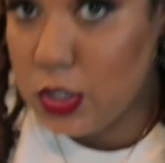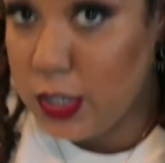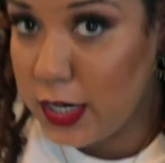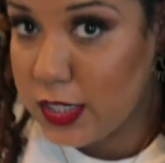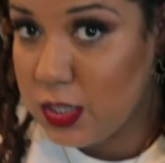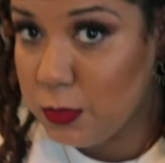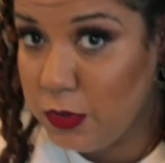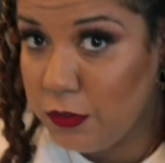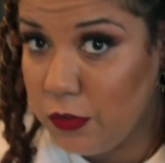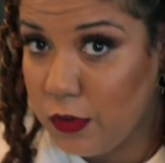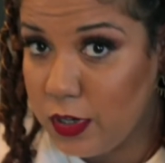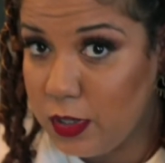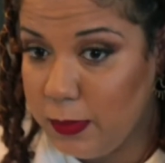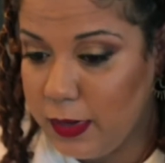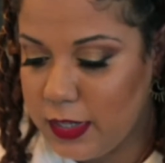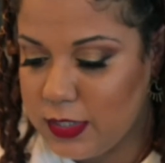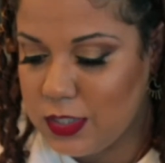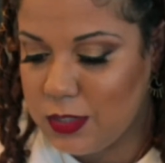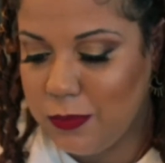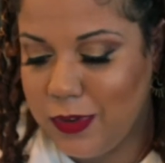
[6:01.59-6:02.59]
Jackson before he
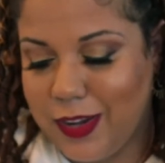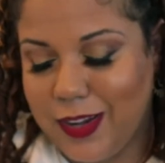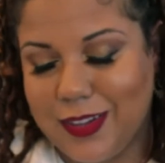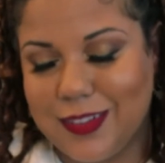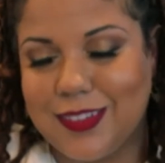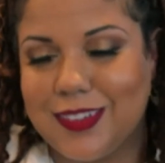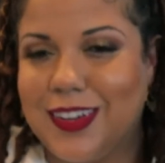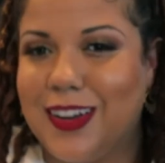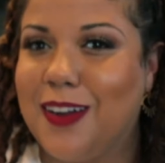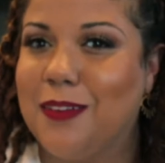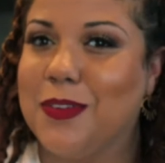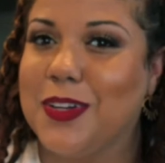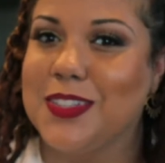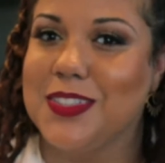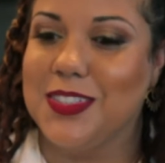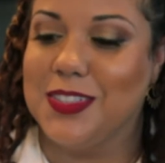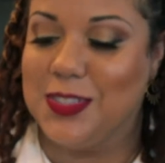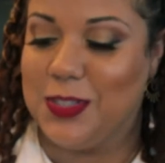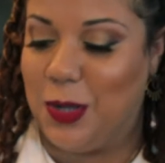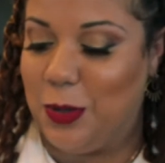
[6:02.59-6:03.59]
passed away. God rest
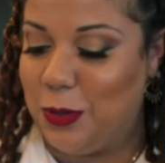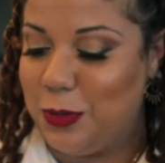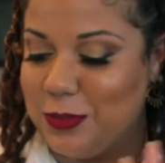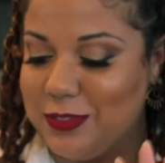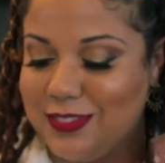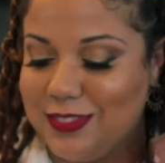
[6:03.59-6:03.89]
his soul.